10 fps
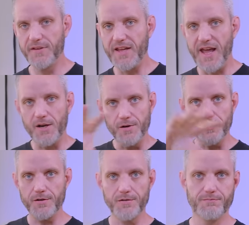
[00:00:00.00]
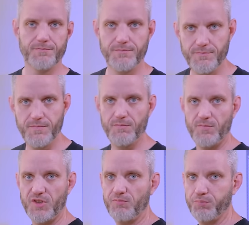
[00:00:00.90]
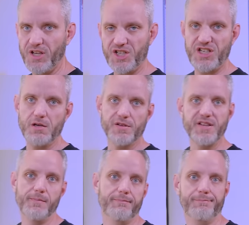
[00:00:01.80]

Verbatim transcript: gator plushie or something.